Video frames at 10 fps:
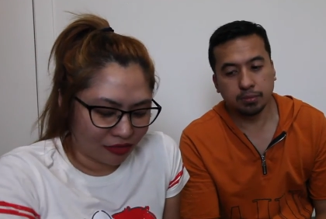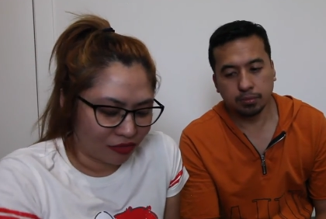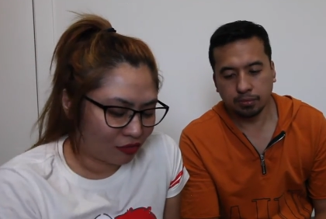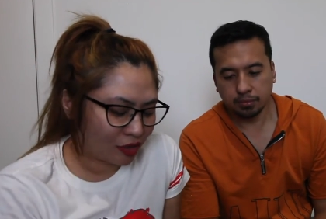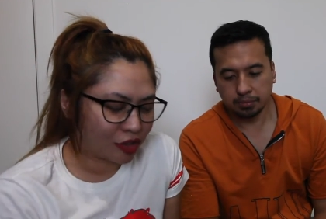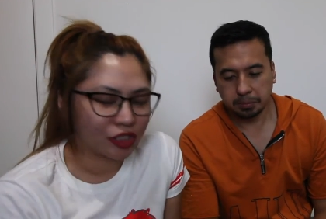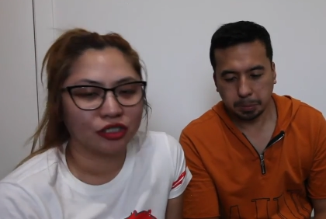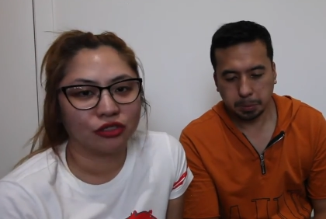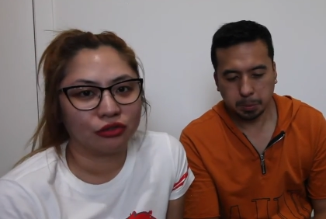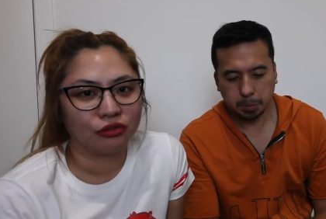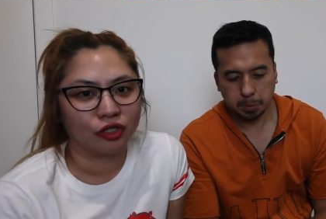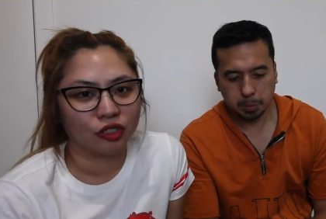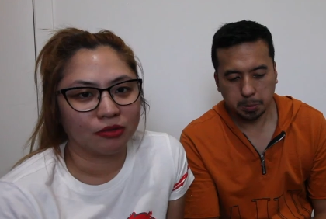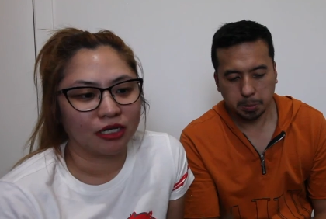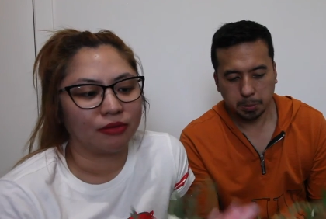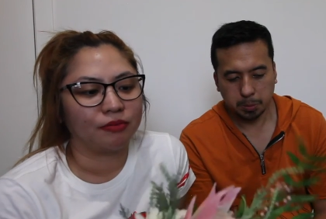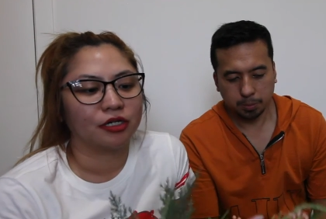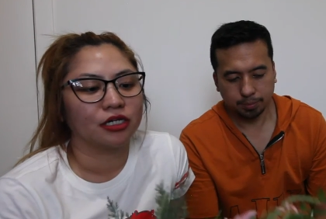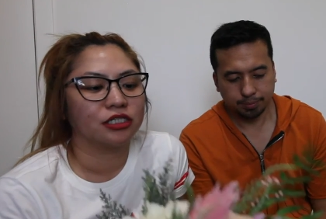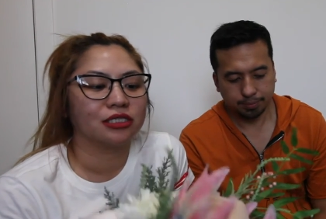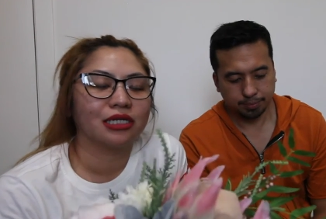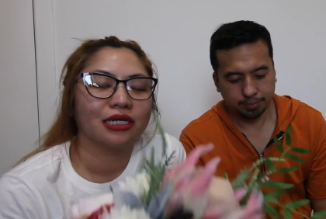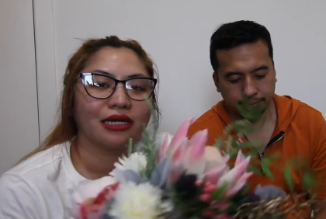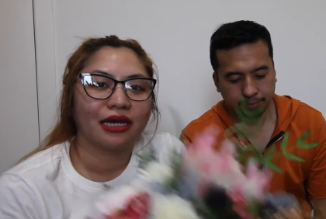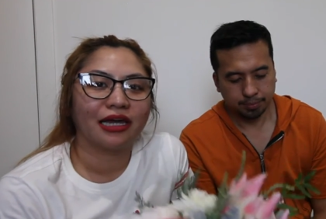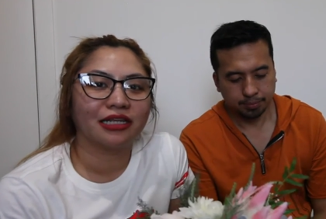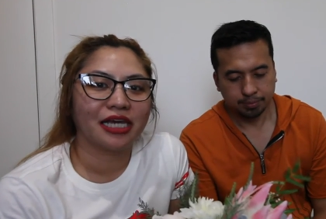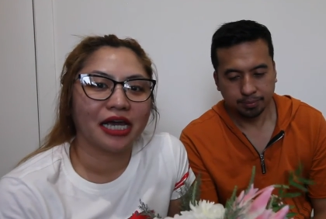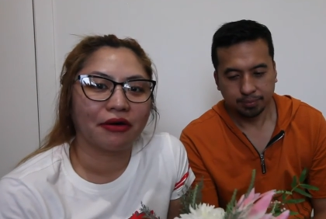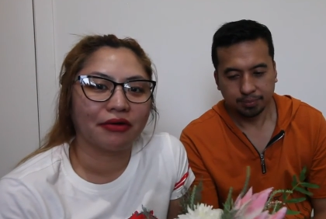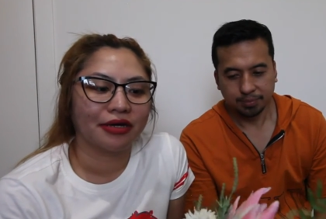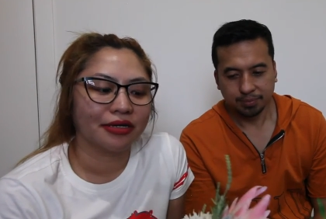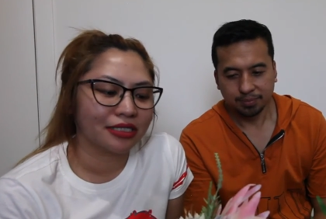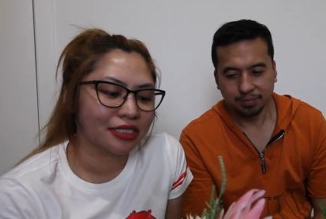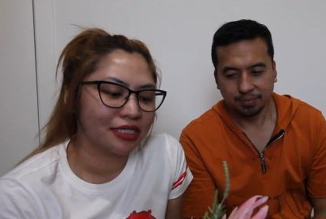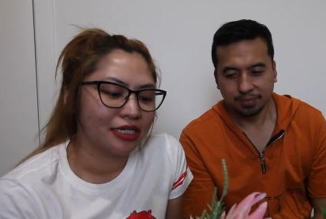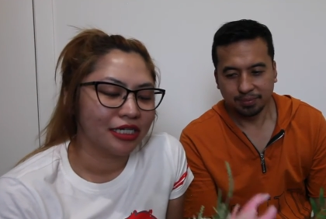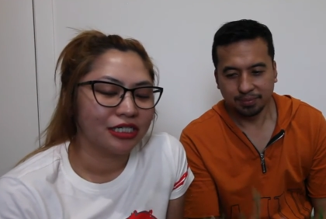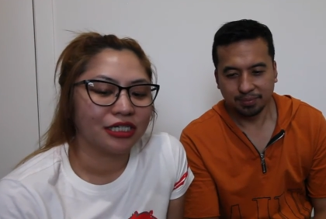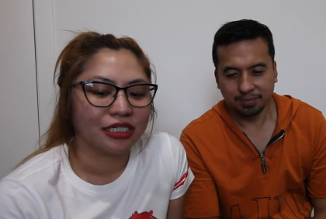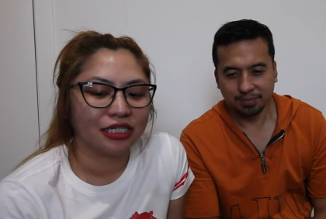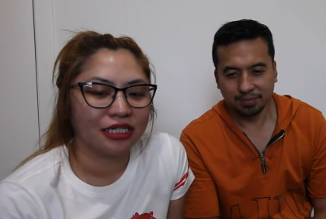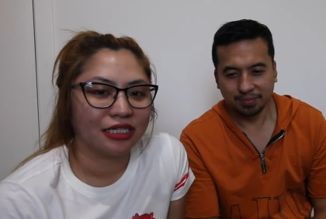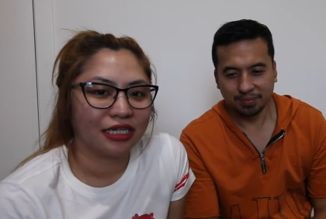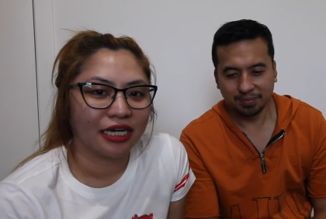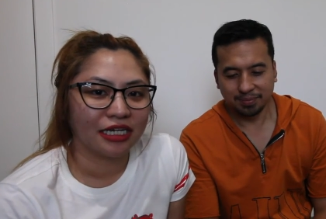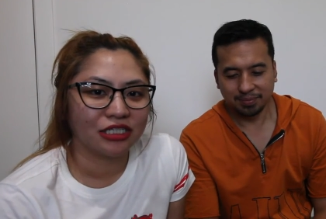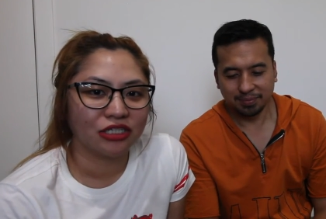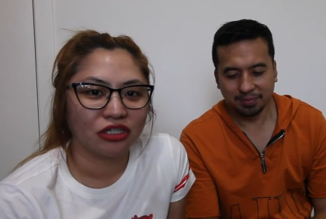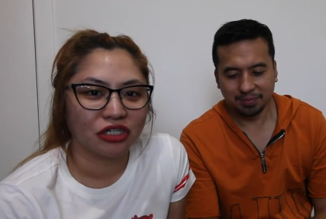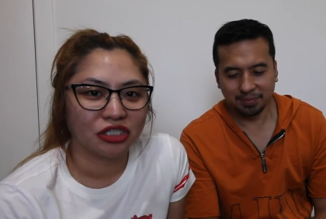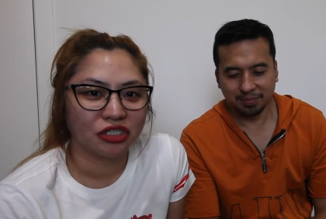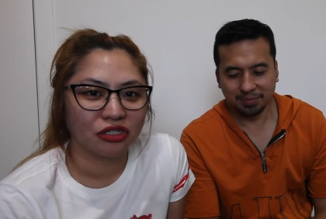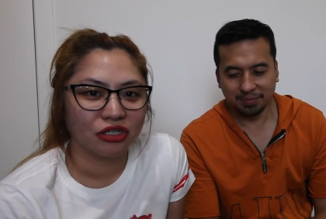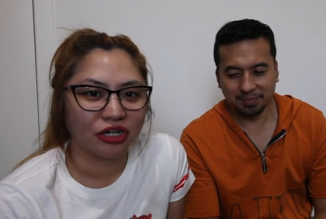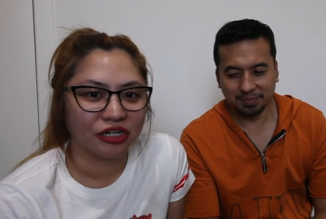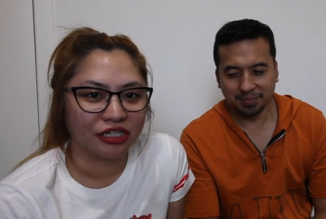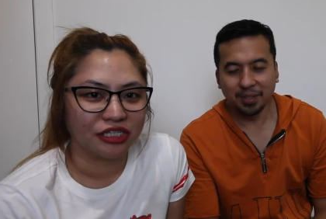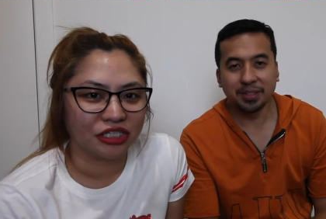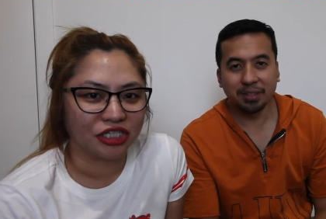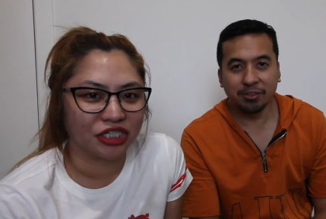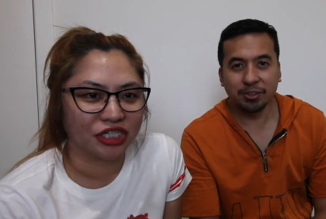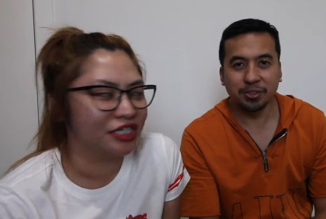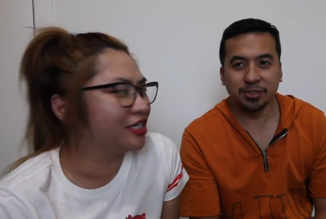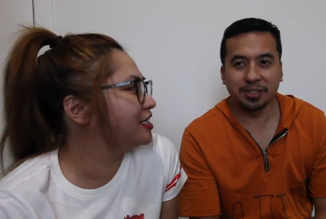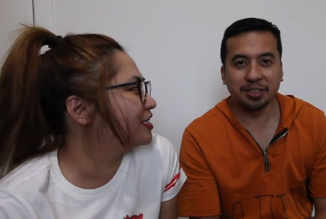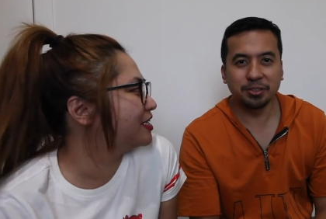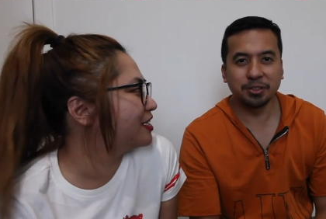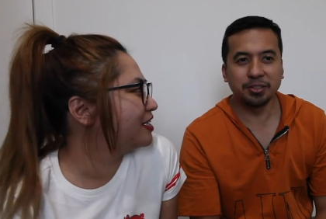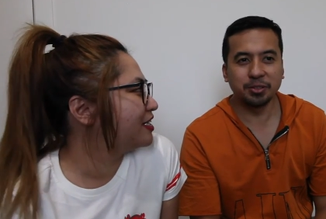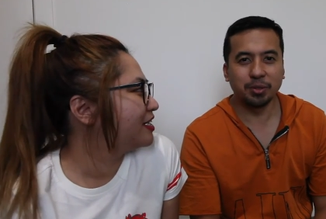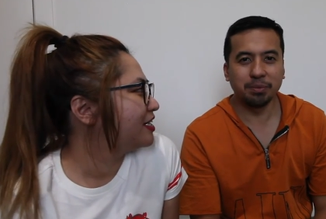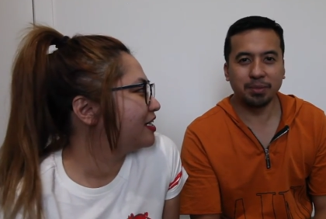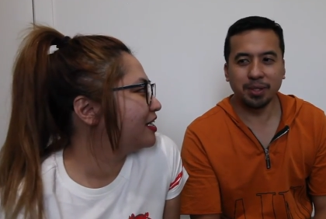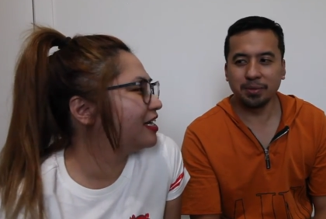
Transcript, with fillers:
Speaker 1: and what you can do on the plane, maybe you can just hand carry it, just in case you lost your luggage.
Speaker 2: I'll give it to entourage one by